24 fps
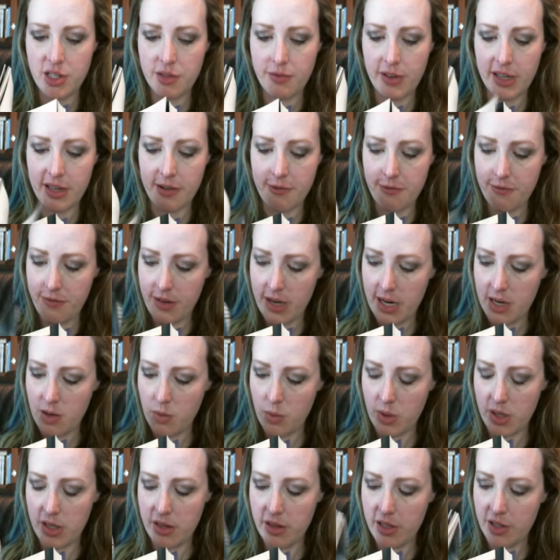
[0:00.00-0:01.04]
if I can find
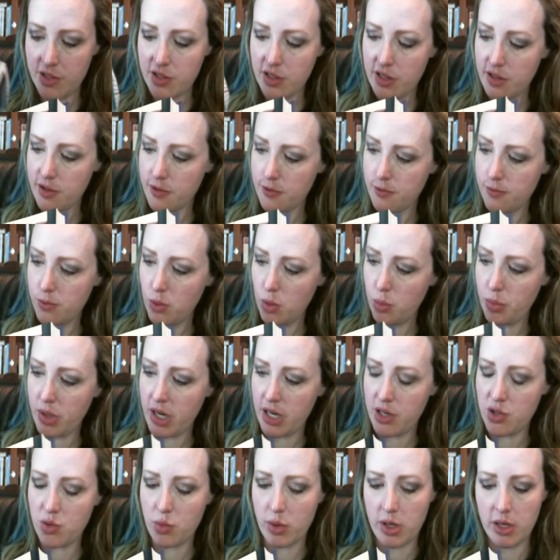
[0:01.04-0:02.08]
one. There's another full
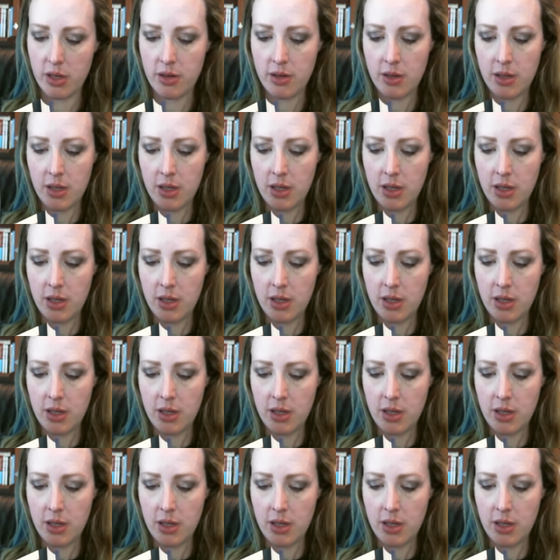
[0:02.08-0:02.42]
page one.